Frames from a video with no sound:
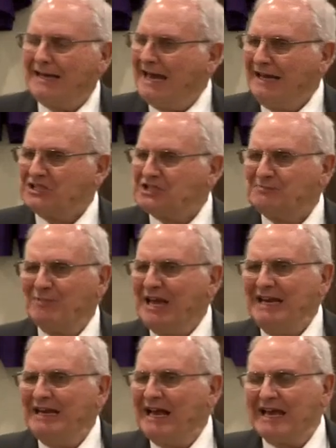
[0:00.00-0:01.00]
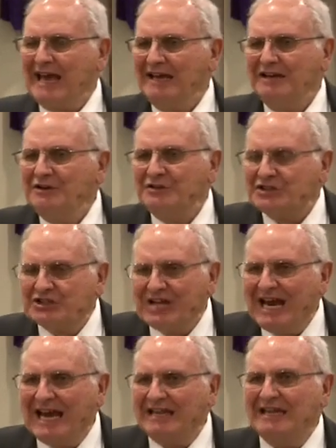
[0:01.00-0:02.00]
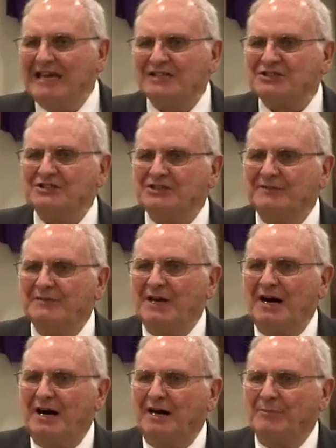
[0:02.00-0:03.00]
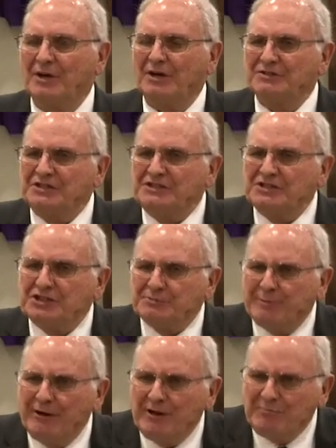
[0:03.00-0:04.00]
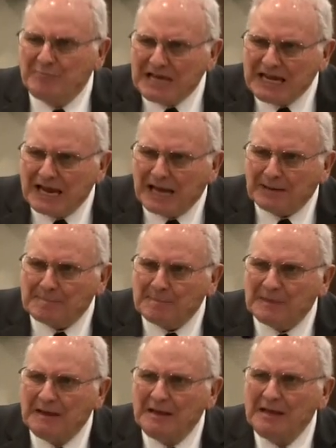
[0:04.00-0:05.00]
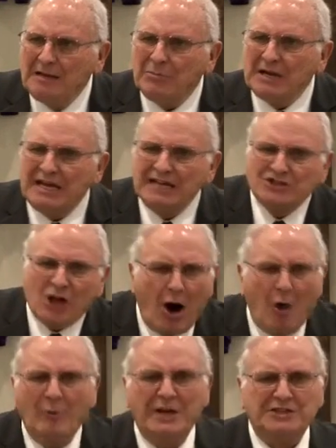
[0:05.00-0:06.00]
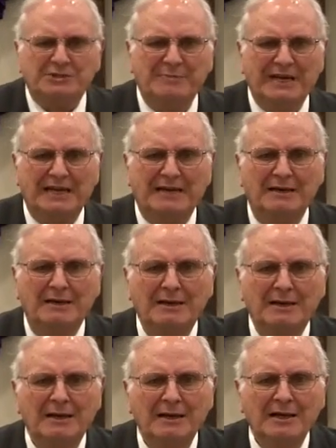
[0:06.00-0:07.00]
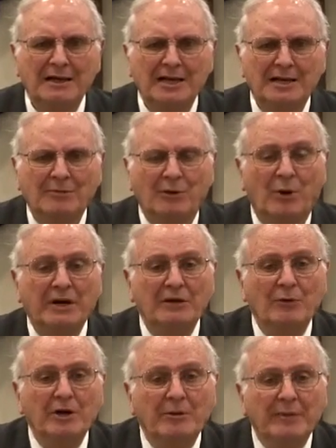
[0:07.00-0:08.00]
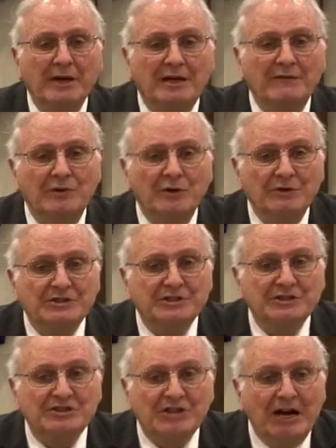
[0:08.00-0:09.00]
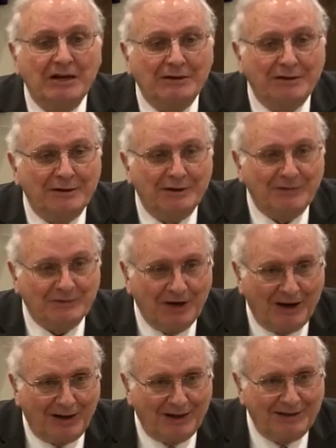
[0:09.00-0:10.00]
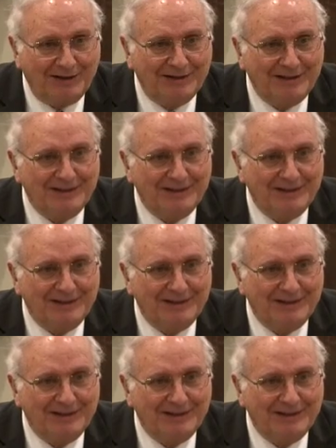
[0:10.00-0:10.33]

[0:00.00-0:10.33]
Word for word: can't explain, I can't understand the essence of God because He's a spirit being, but He has always been. But what he will make of you is a son of God